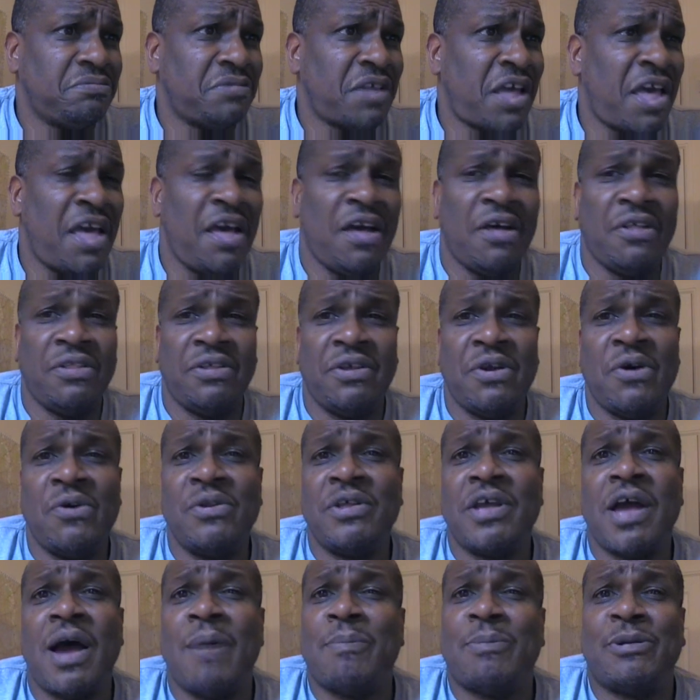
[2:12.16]
Hell, the
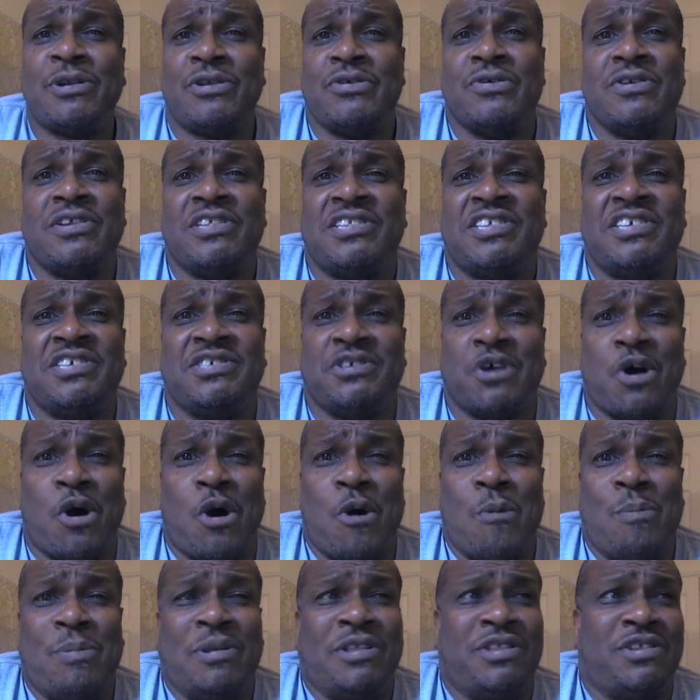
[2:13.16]
only opportunities
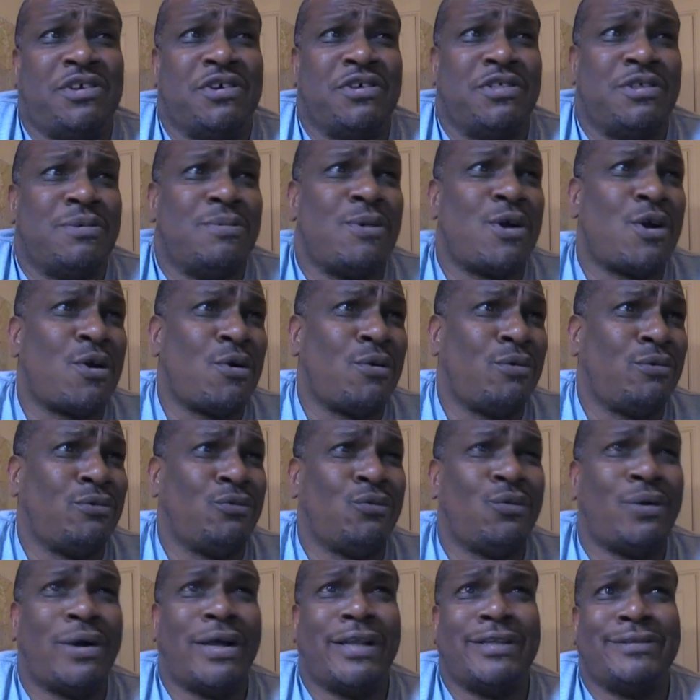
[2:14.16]
open to them are
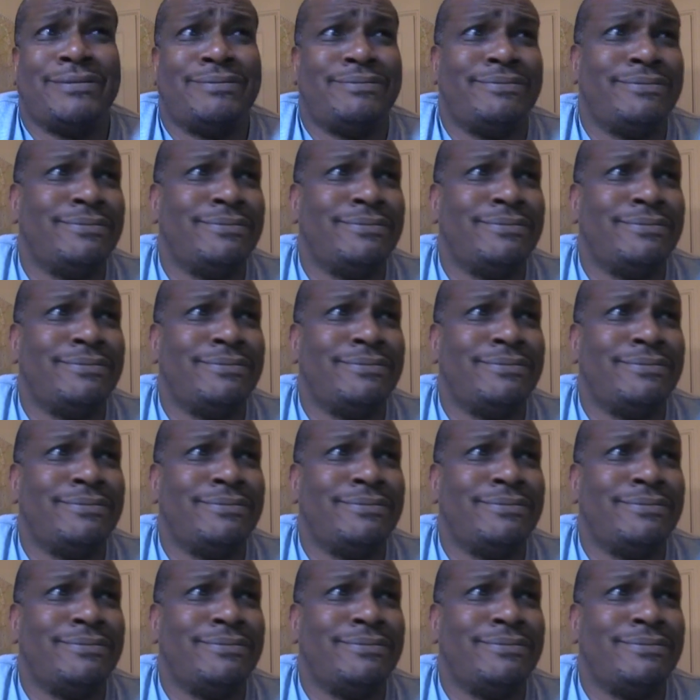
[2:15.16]
what?